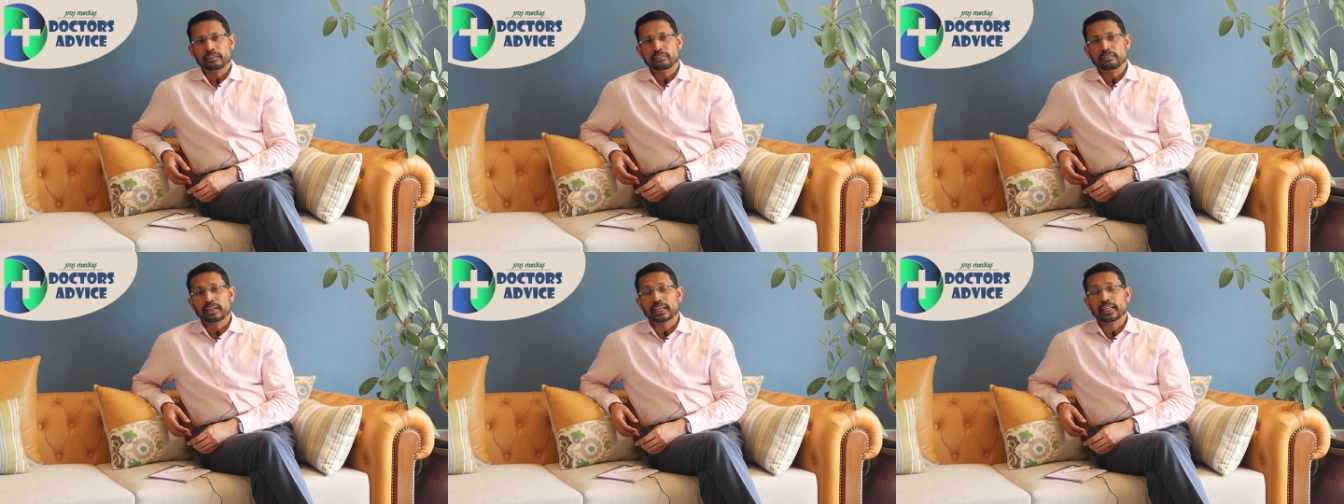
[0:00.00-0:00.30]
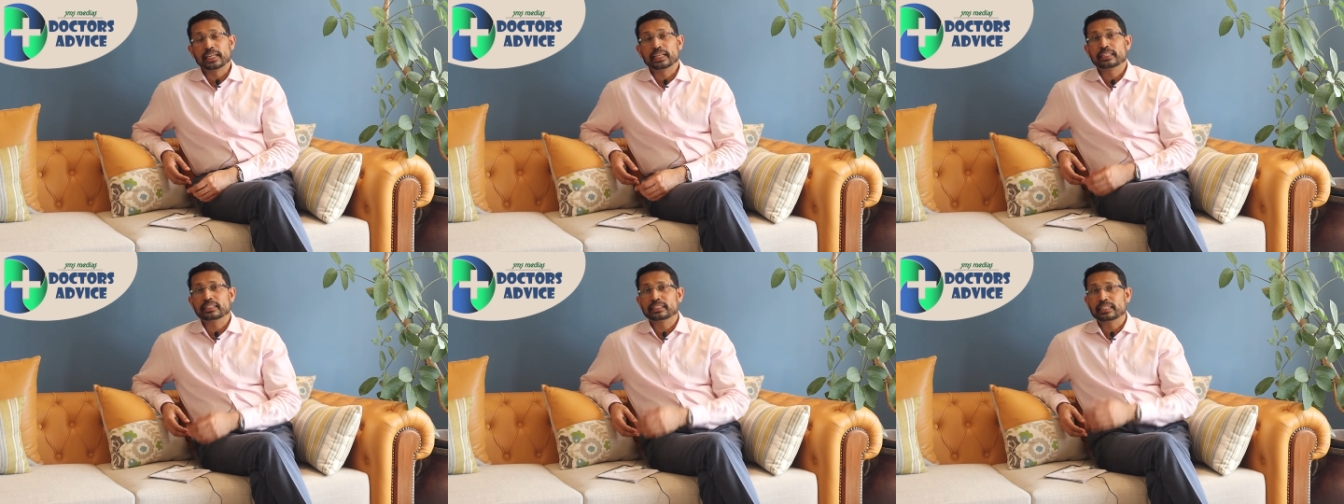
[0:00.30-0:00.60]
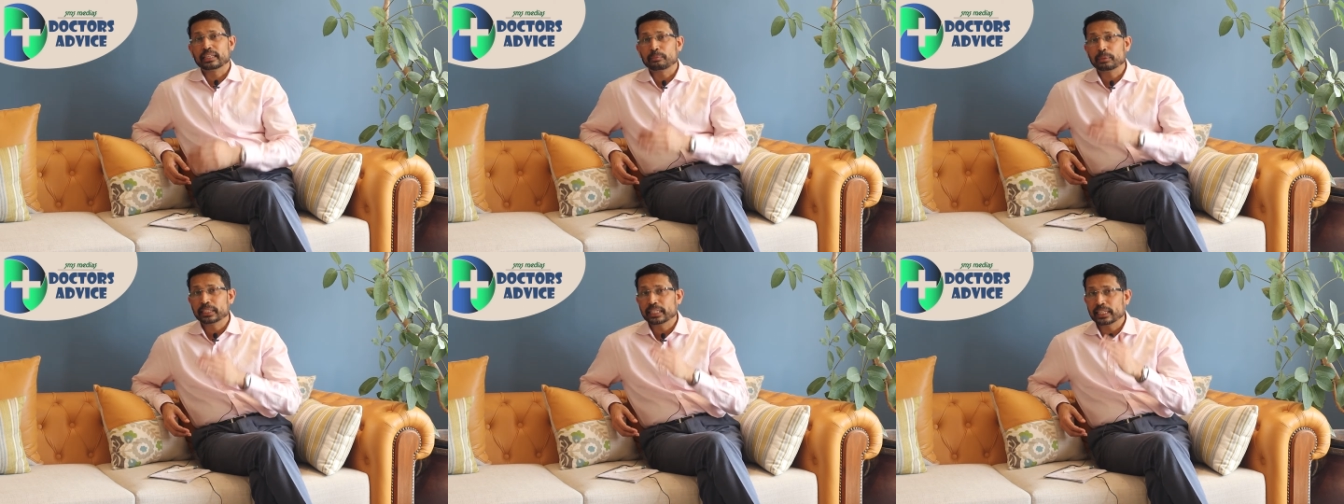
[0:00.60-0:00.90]
Whereas
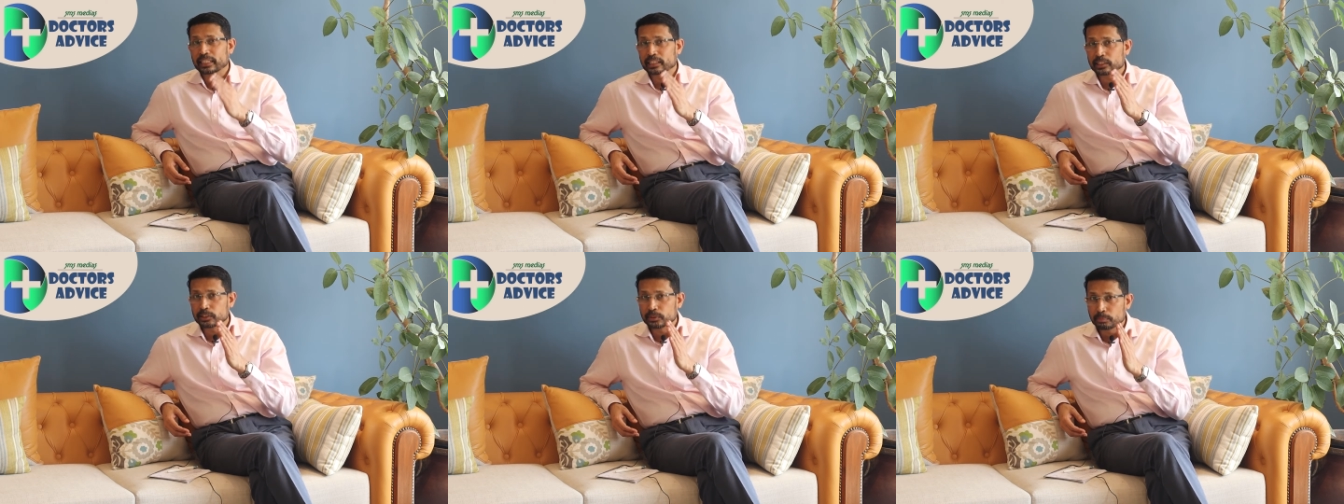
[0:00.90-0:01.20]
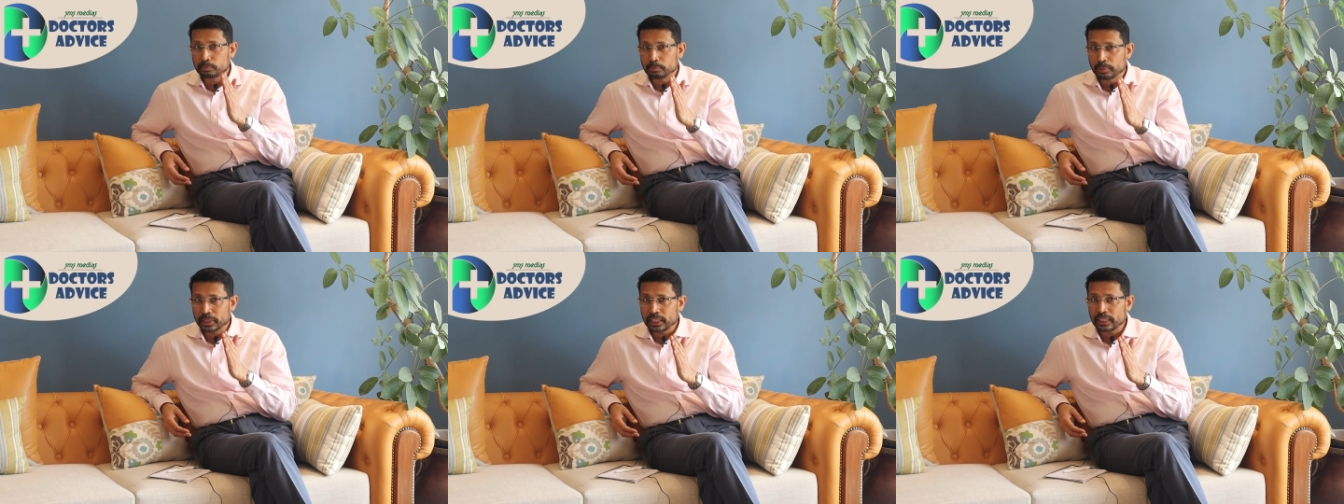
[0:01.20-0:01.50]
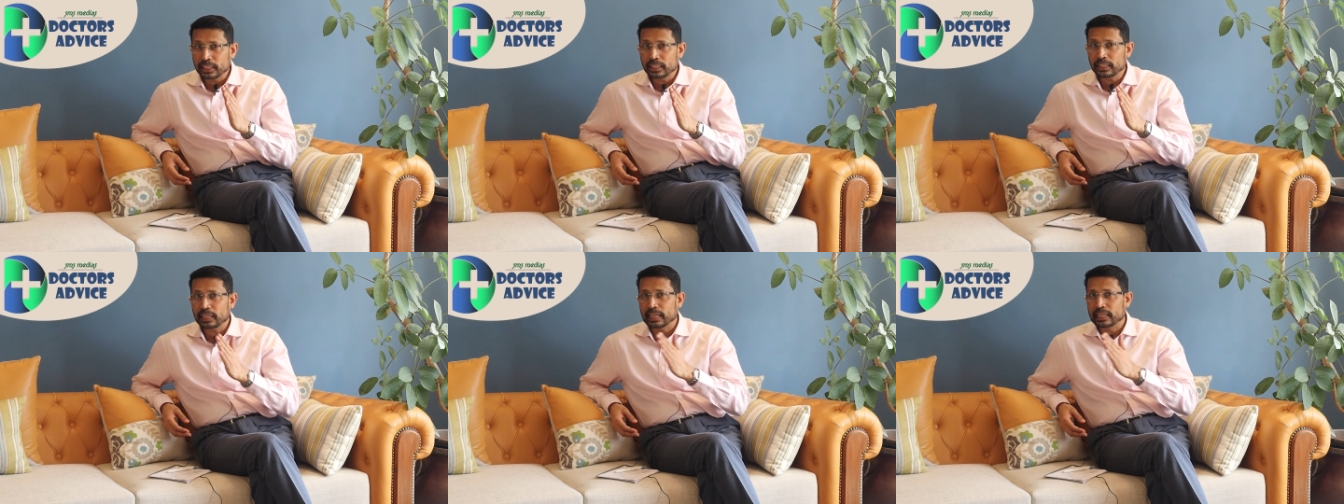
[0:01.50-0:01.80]
hepatitis
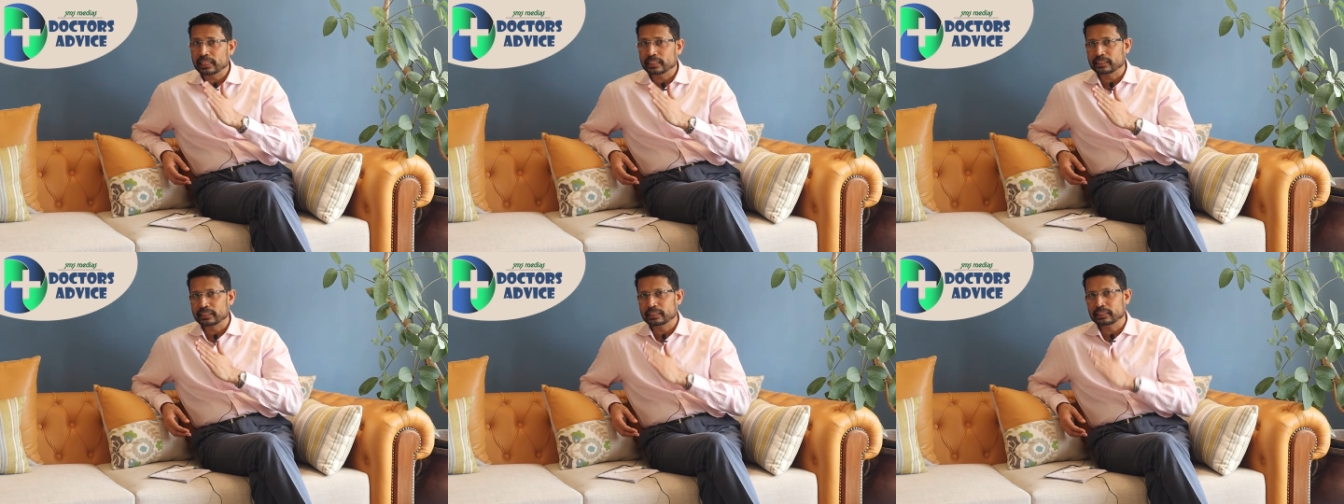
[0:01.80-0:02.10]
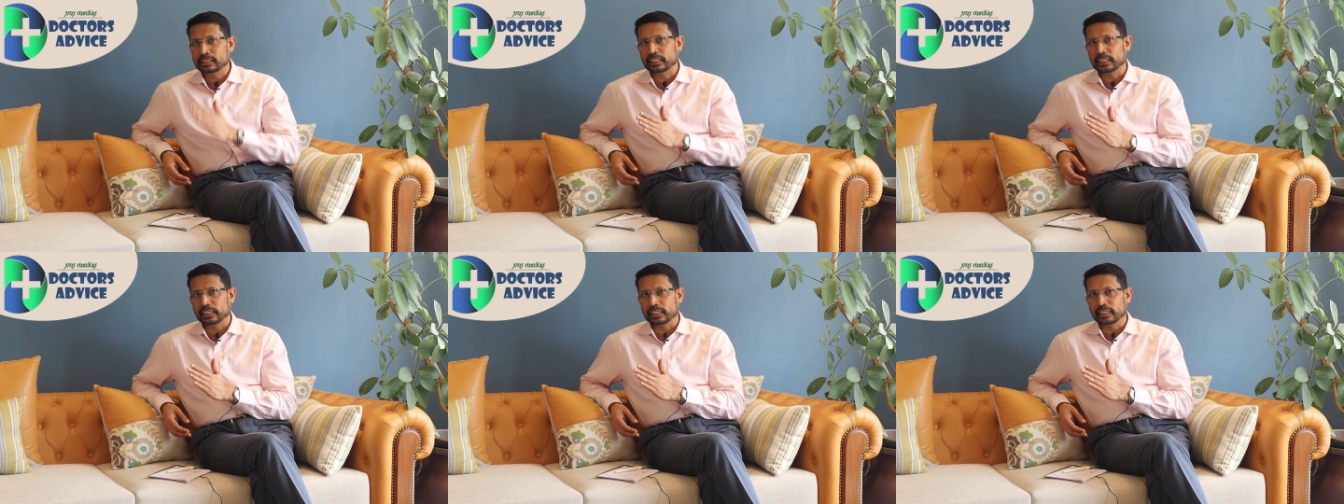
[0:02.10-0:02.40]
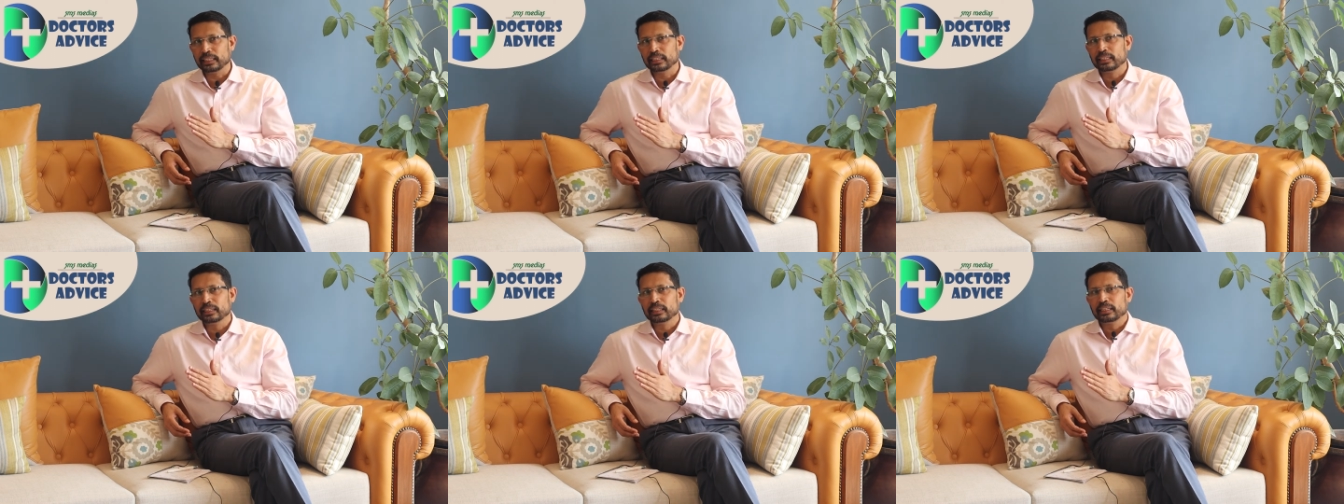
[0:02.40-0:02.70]
B and
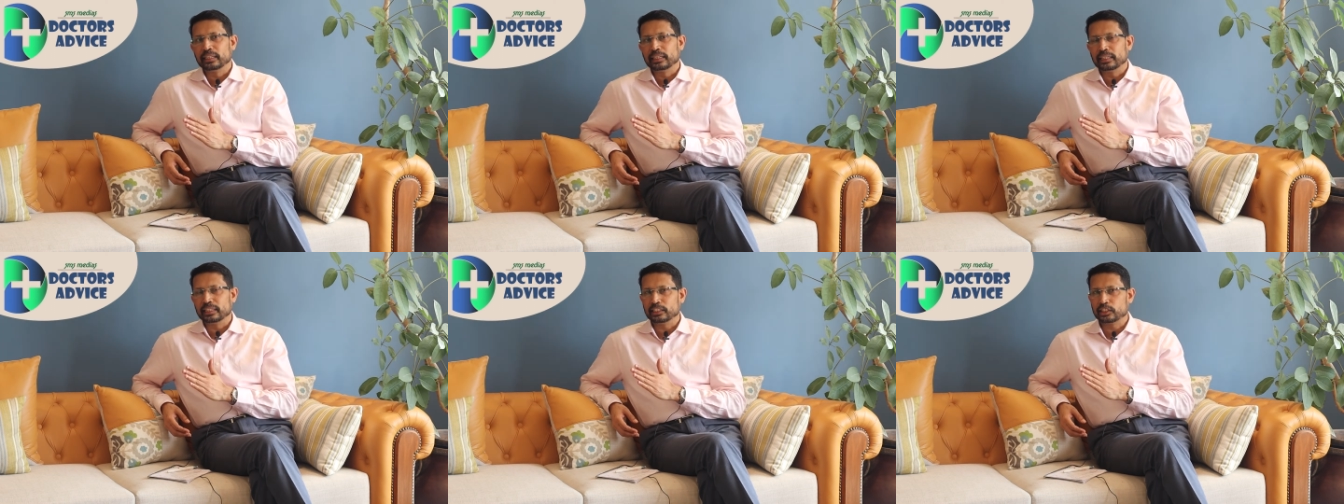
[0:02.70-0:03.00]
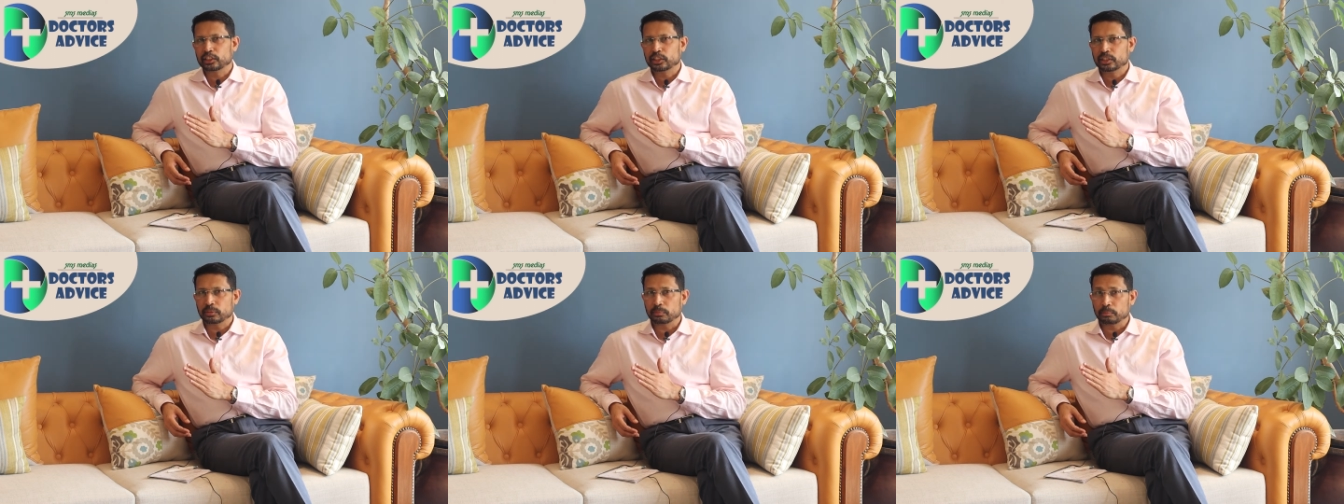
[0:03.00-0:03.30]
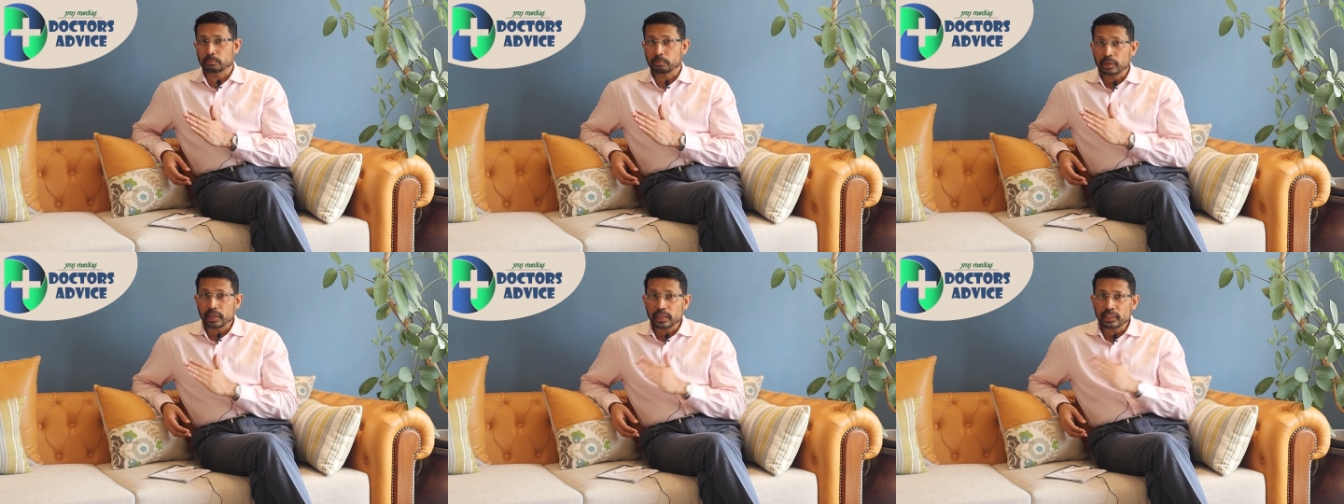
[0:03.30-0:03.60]
C is
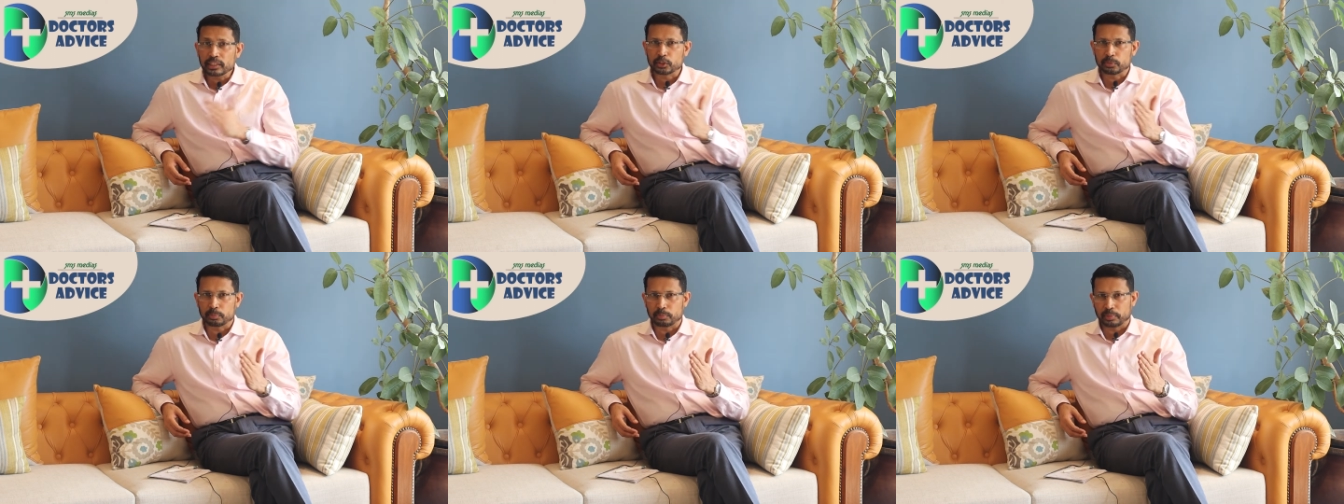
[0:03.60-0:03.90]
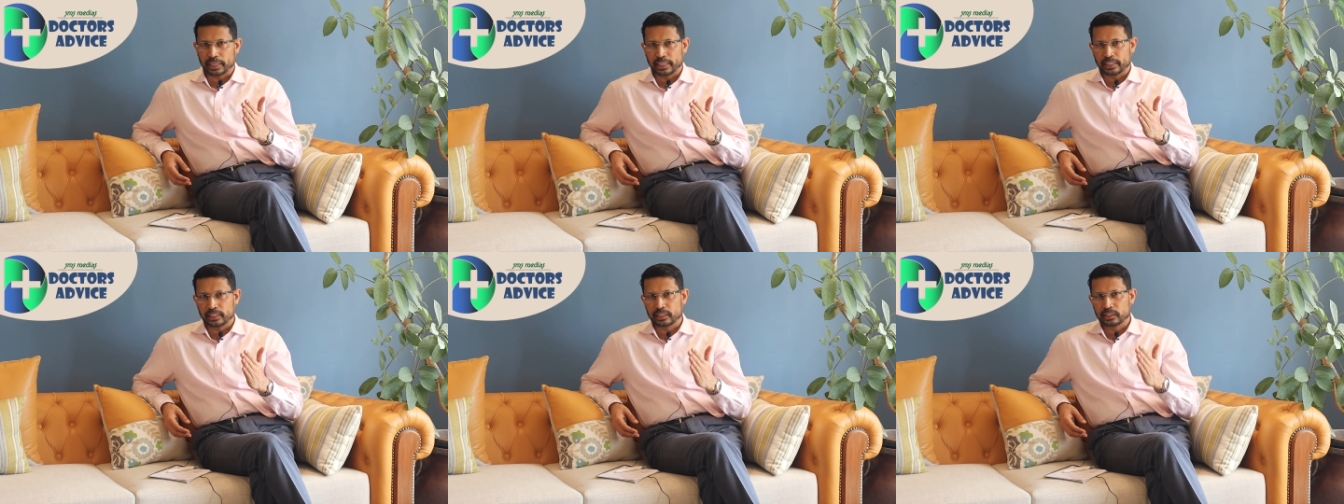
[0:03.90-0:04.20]
blood spread.